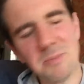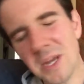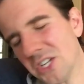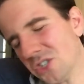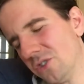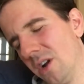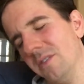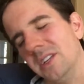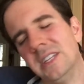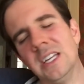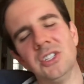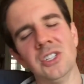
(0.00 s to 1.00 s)
a picture of
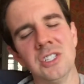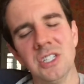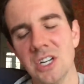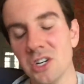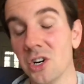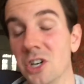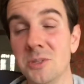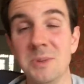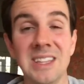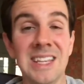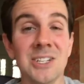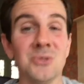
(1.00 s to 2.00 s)
it. And that's just an
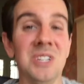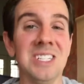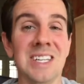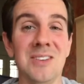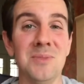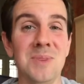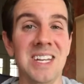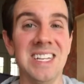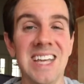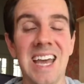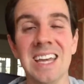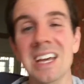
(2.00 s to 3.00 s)
encouragement. And that's what he's given me
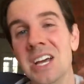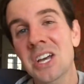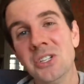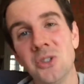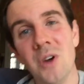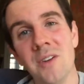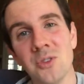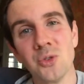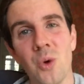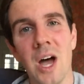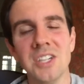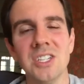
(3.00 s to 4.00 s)
today. So whoever's
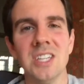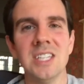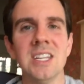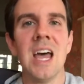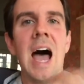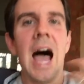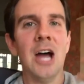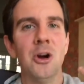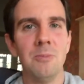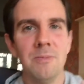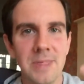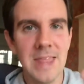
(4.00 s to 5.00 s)
watching this, I
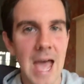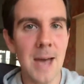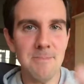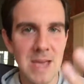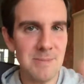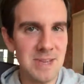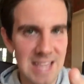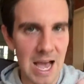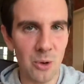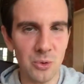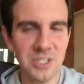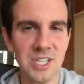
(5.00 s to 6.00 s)
hope that maybe
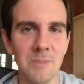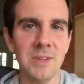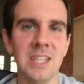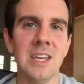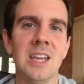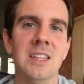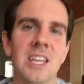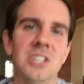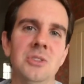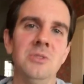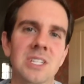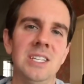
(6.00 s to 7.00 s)
that was something that
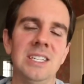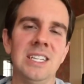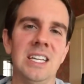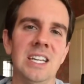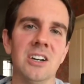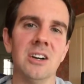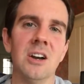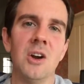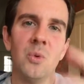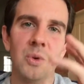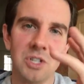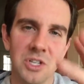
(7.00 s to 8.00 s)
you needed to hear
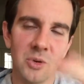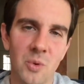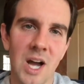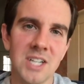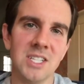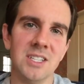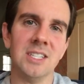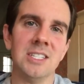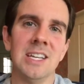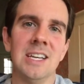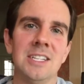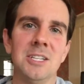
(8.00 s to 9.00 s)
when you're watching
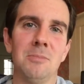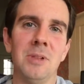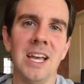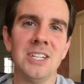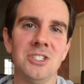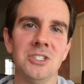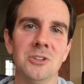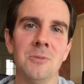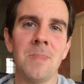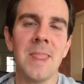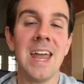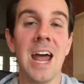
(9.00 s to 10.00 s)
this to bless
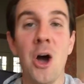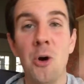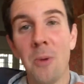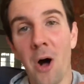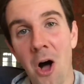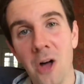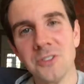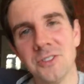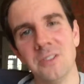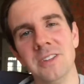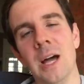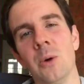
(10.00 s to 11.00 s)
you. And I hope
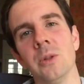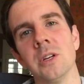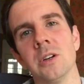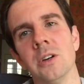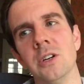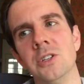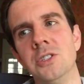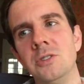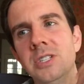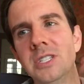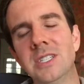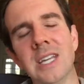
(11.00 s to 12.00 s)
also that will encourage you
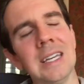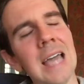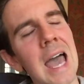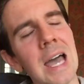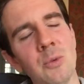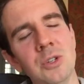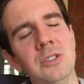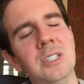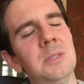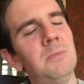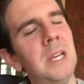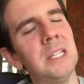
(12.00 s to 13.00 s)
just to say, God, would you
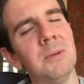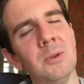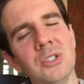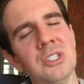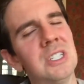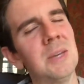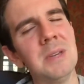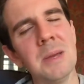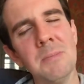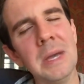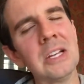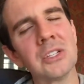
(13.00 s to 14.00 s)
just speak to me? Would you just give me
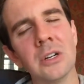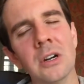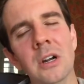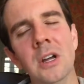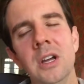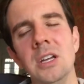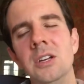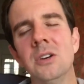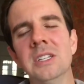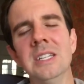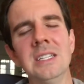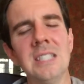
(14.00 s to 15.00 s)
a picture, you know,
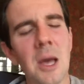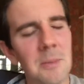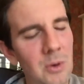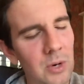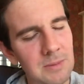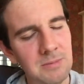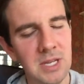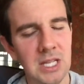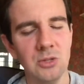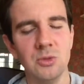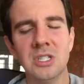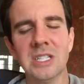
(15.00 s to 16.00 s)
and tell me what it
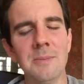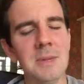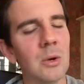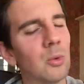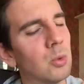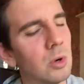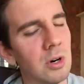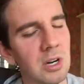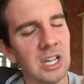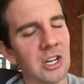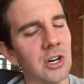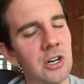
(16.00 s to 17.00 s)
means? Or just give me a word,
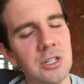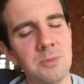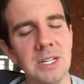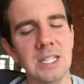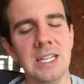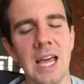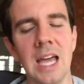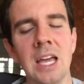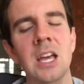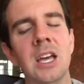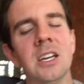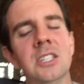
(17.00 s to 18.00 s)
encourage me today.
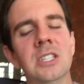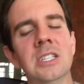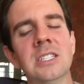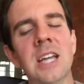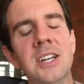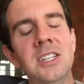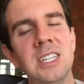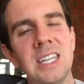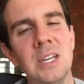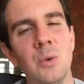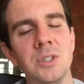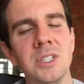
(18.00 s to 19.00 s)
Because it's not just that
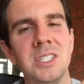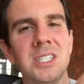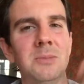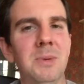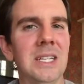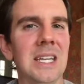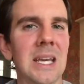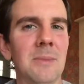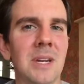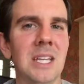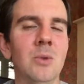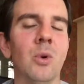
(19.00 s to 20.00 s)
he wants us to speak to him,
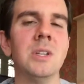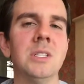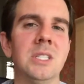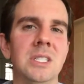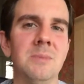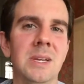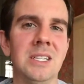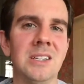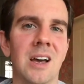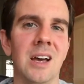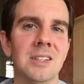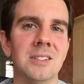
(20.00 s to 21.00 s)
but he wants to speak
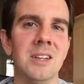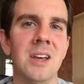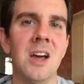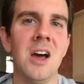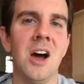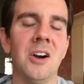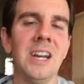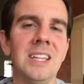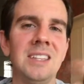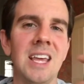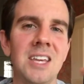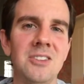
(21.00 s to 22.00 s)
to us. All
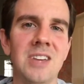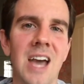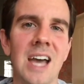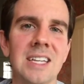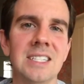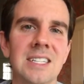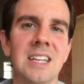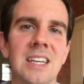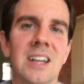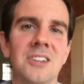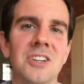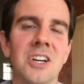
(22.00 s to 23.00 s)
right. Thank you guys.
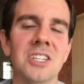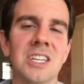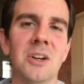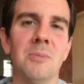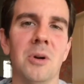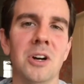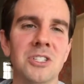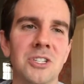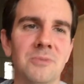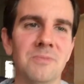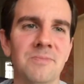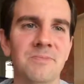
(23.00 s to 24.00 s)
And I'll talk to you again on part
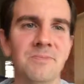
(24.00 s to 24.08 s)
2.